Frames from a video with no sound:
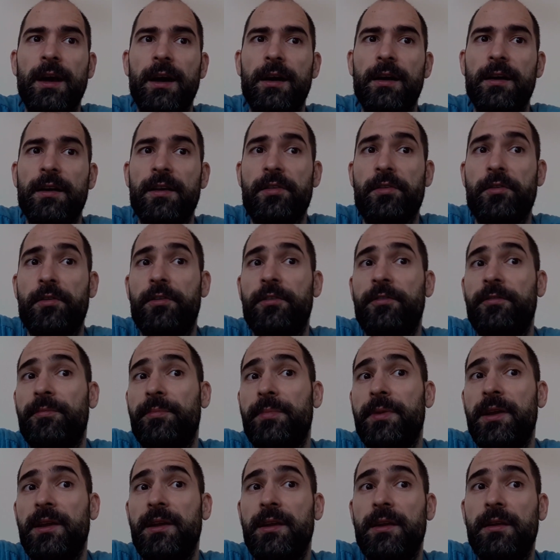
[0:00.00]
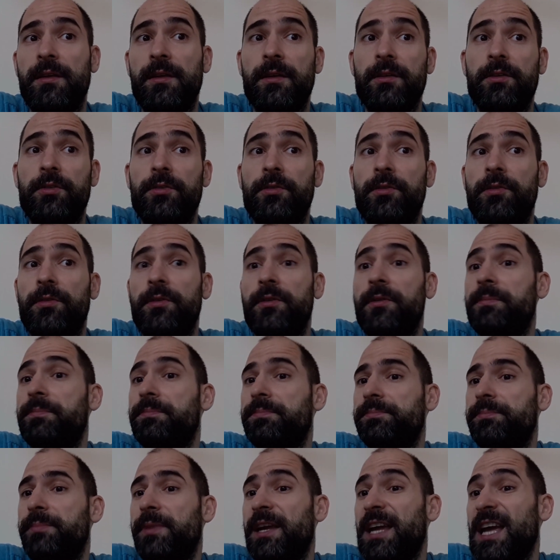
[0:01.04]
sort of being
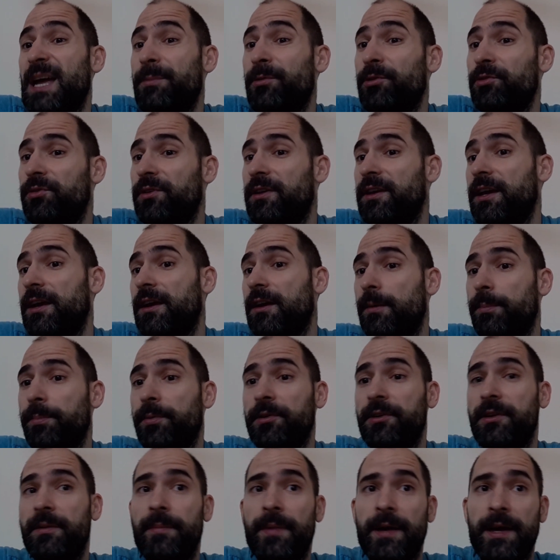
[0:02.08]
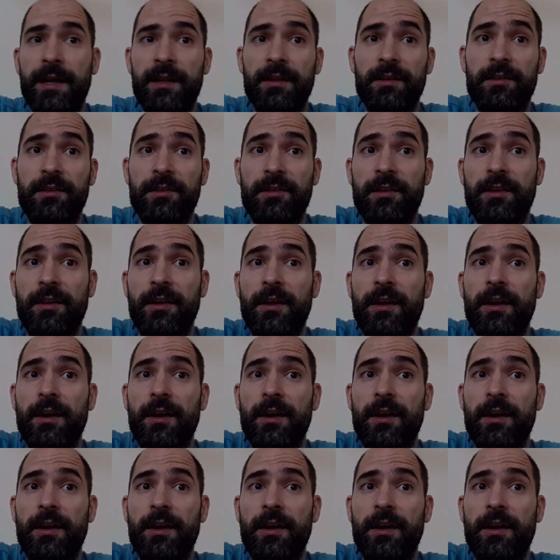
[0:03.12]
able to get up on demand.